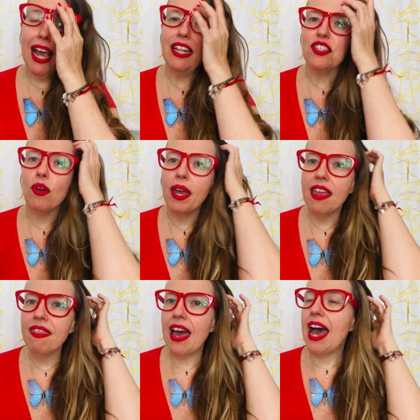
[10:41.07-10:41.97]
And so,
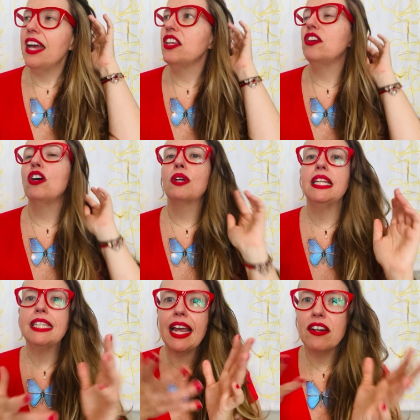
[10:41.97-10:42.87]
in that, you know,
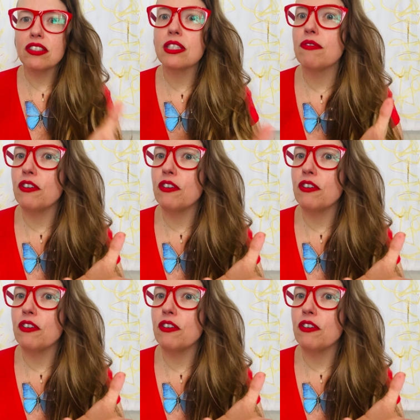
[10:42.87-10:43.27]
containers,